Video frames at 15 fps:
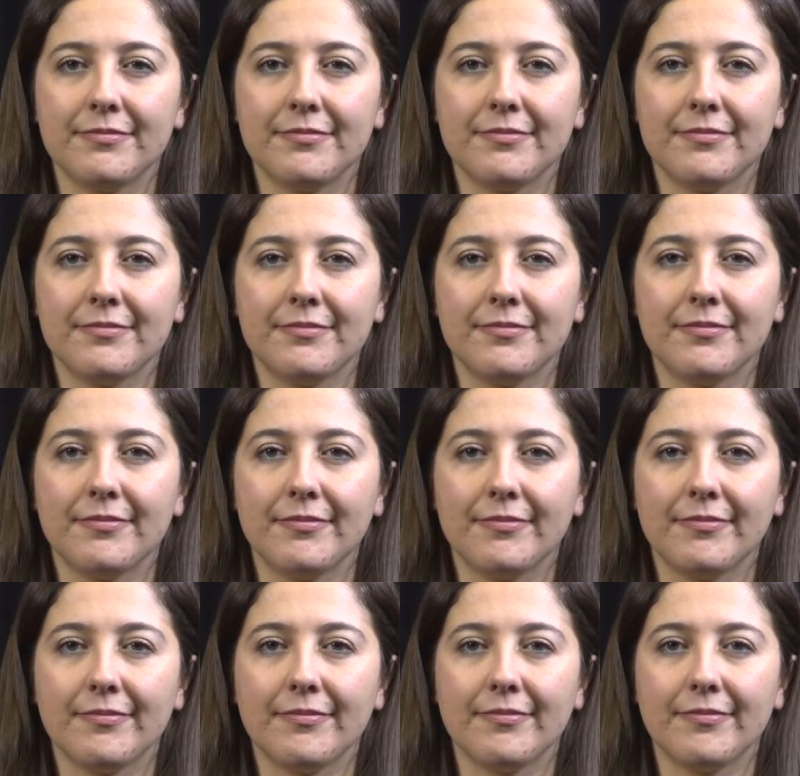
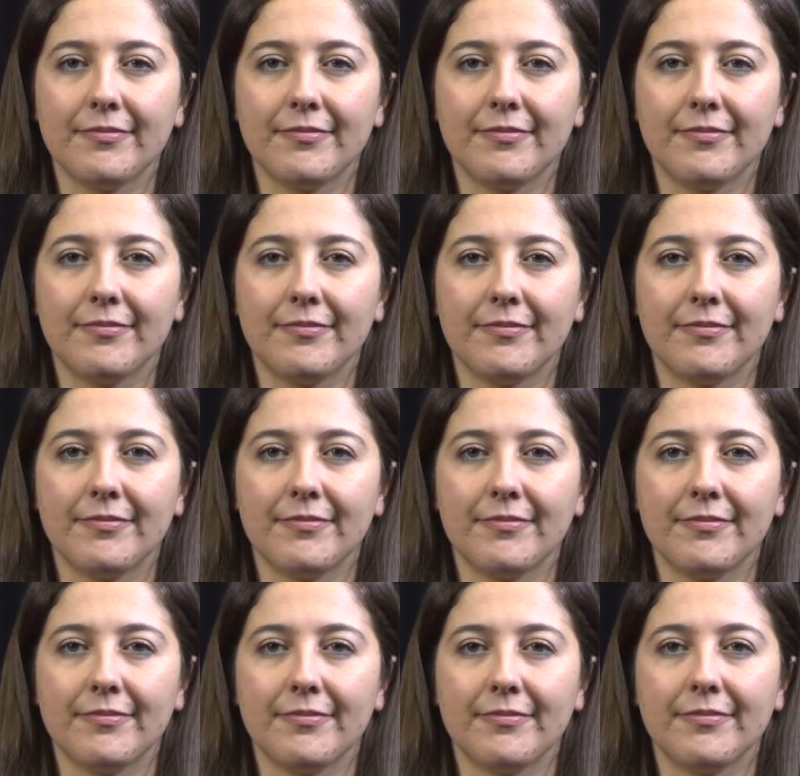
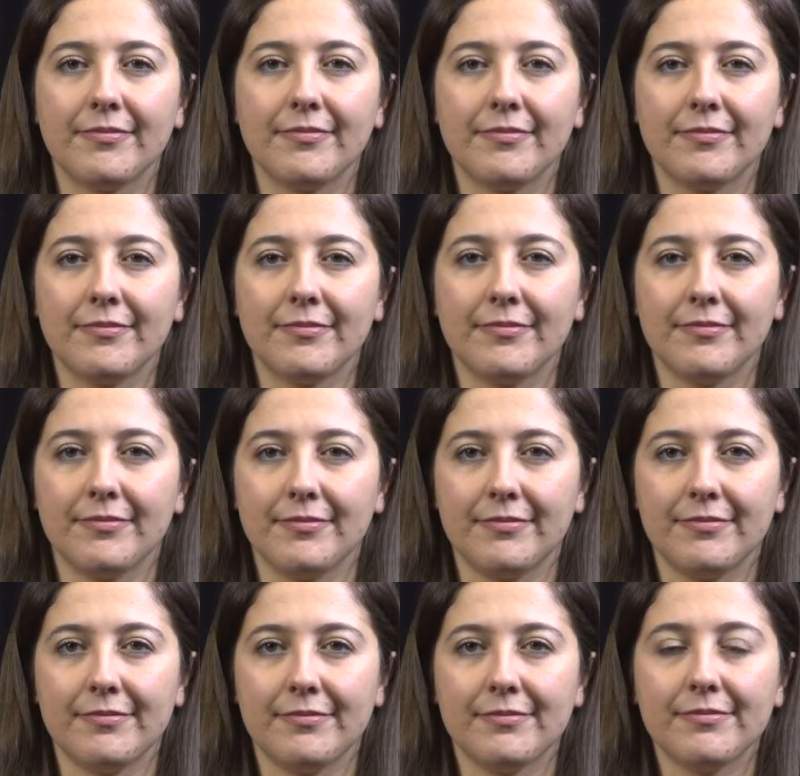
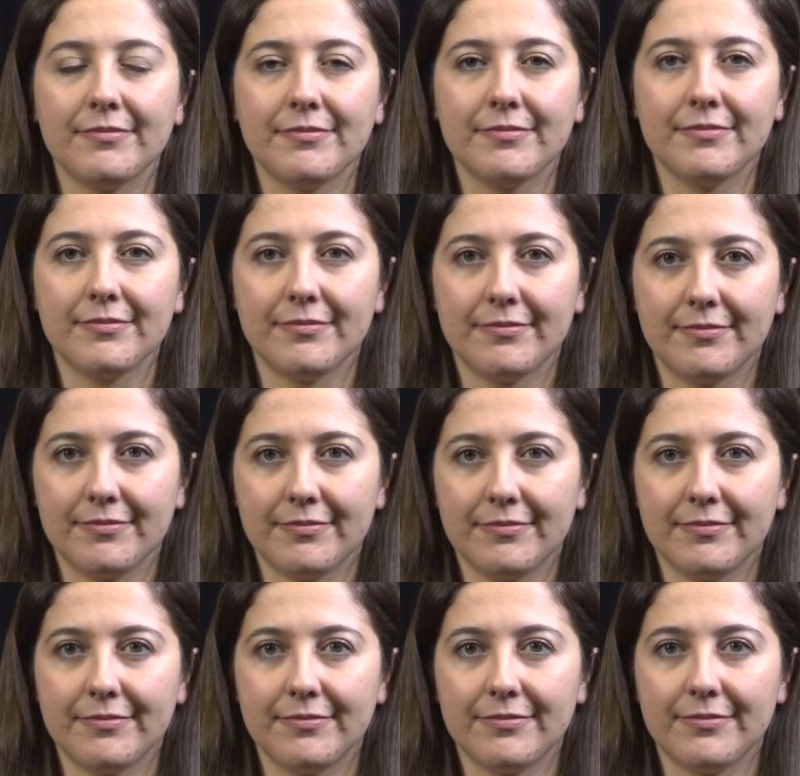
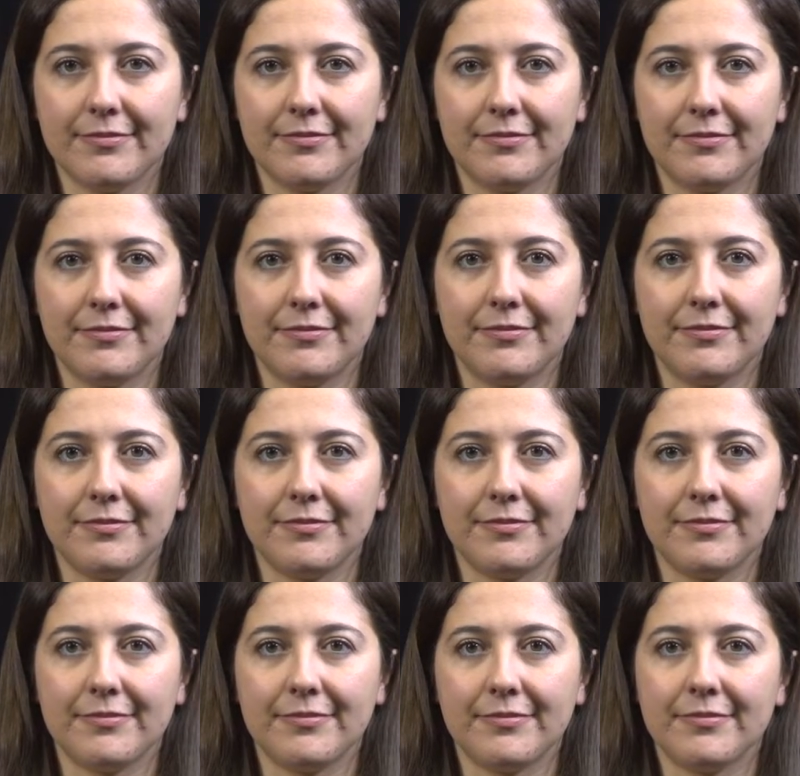
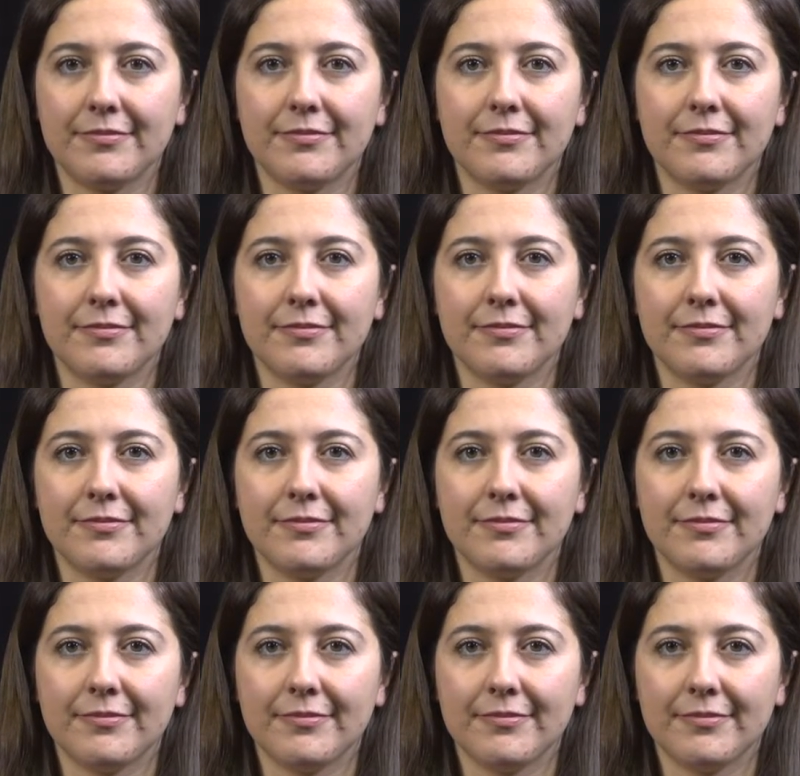
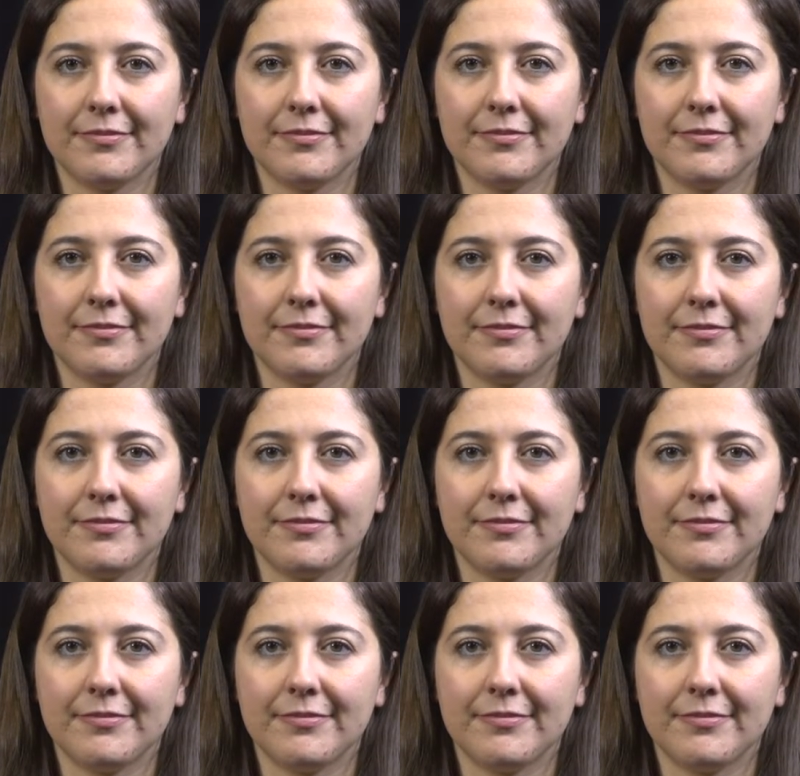The person shown says nothing.